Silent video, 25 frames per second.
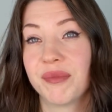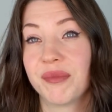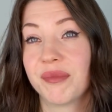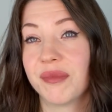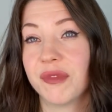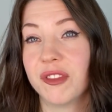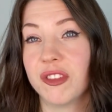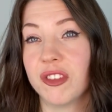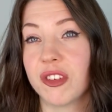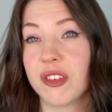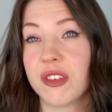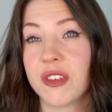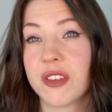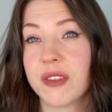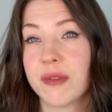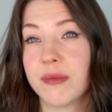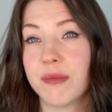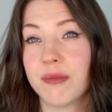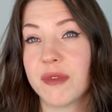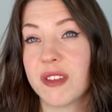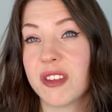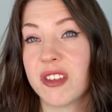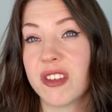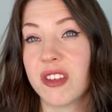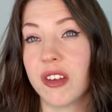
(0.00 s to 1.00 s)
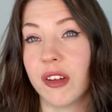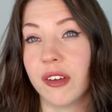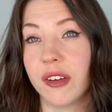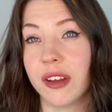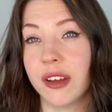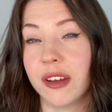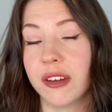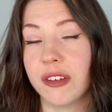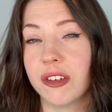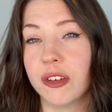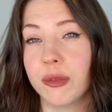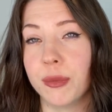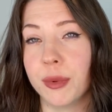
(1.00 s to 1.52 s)
just
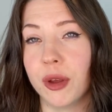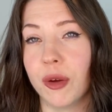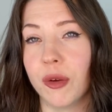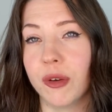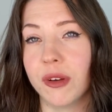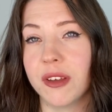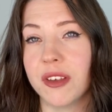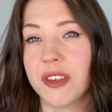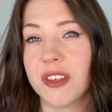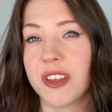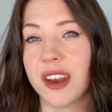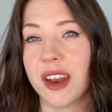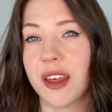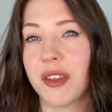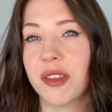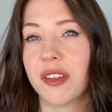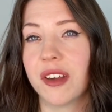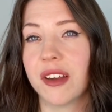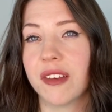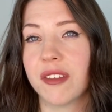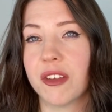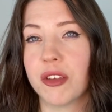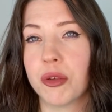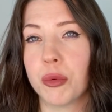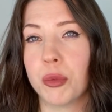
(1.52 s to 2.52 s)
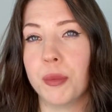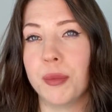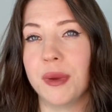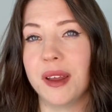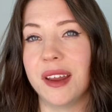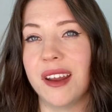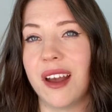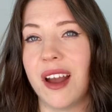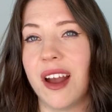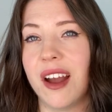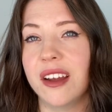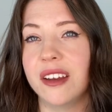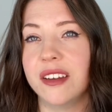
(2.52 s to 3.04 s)
stunning to be honest. And I think this would be
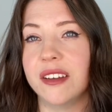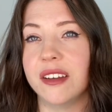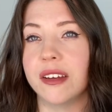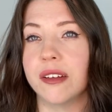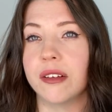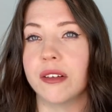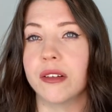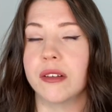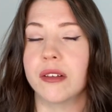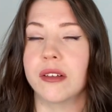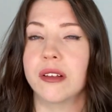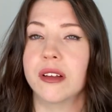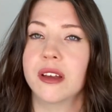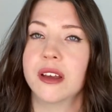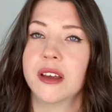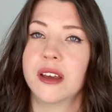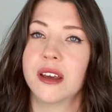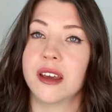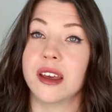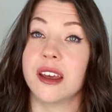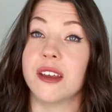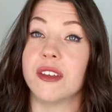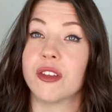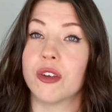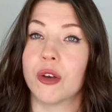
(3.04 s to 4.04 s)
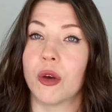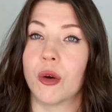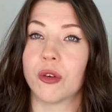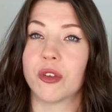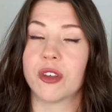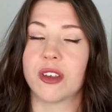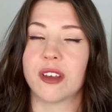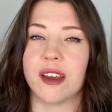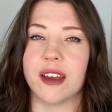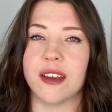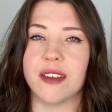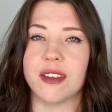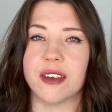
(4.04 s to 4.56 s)
an ideal
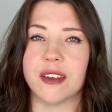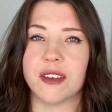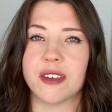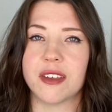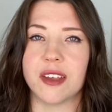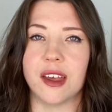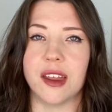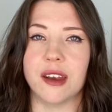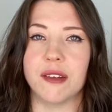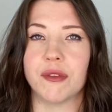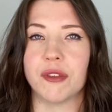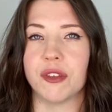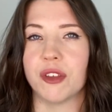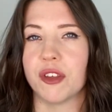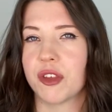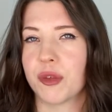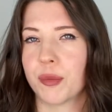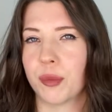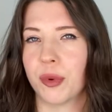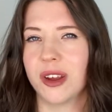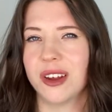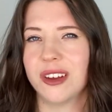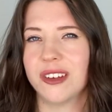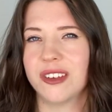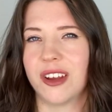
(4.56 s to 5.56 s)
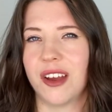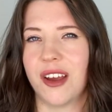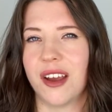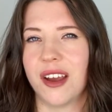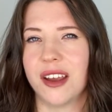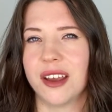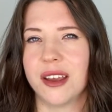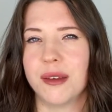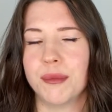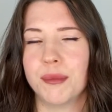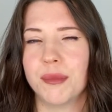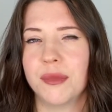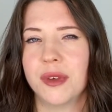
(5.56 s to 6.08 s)
intoxicating scent for the
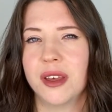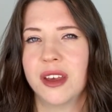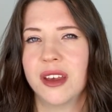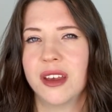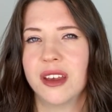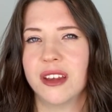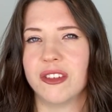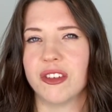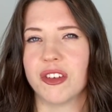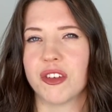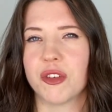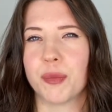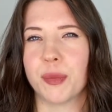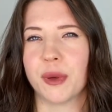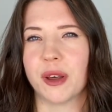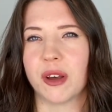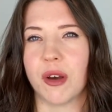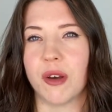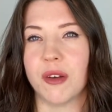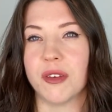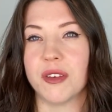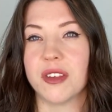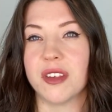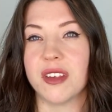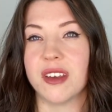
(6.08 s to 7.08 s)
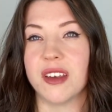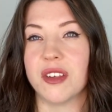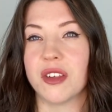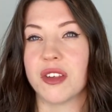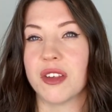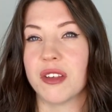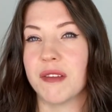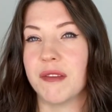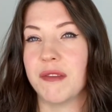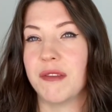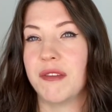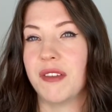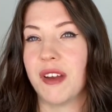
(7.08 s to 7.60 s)
springtime, just because it's
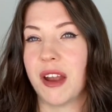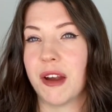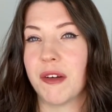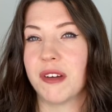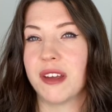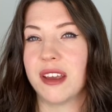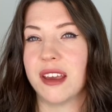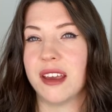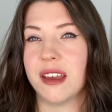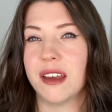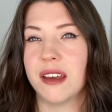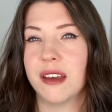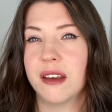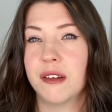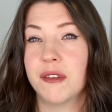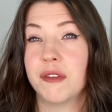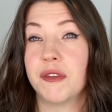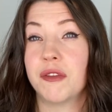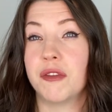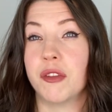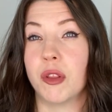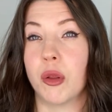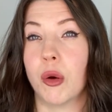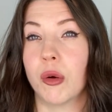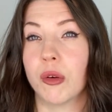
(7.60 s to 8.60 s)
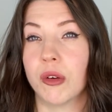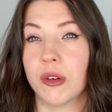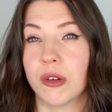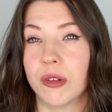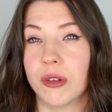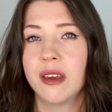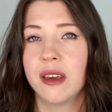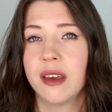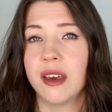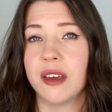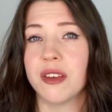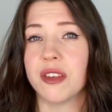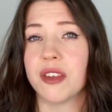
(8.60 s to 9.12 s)
very
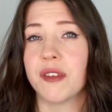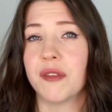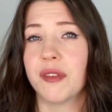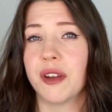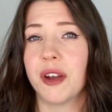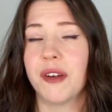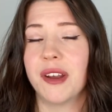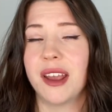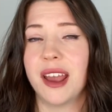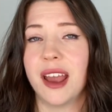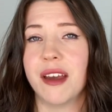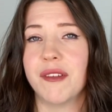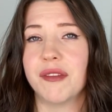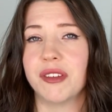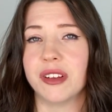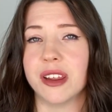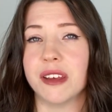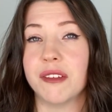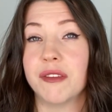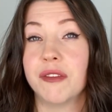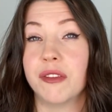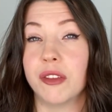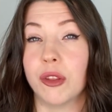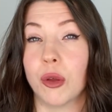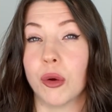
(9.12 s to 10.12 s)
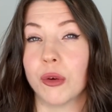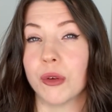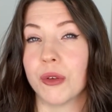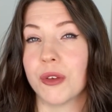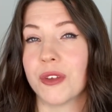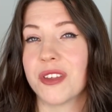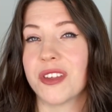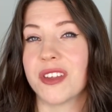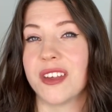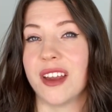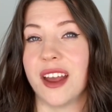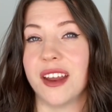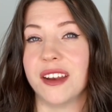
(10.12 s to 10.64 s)
floral. It's a very heavily floral
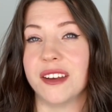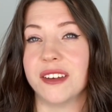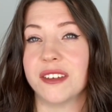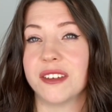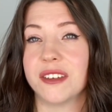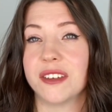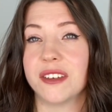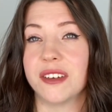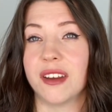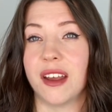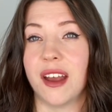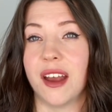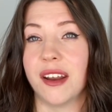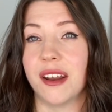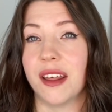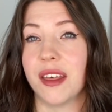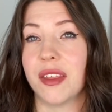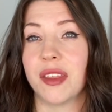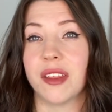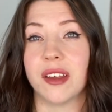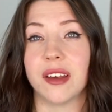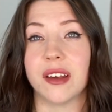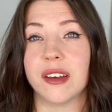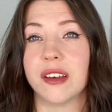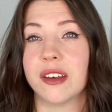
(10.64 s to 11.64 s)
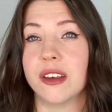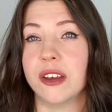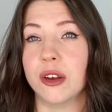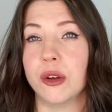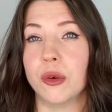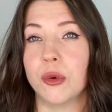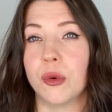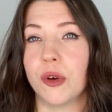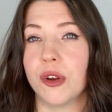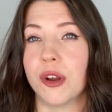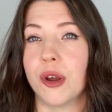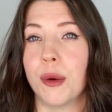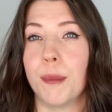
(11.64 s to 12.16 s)
scent and I think, you
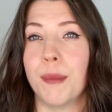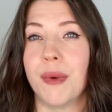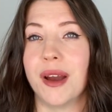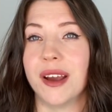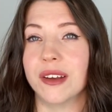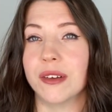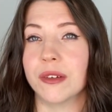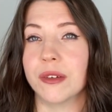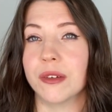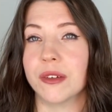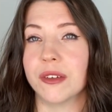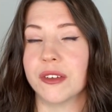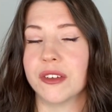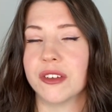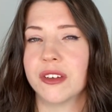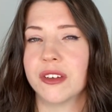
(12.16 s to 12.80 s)
know, on a mild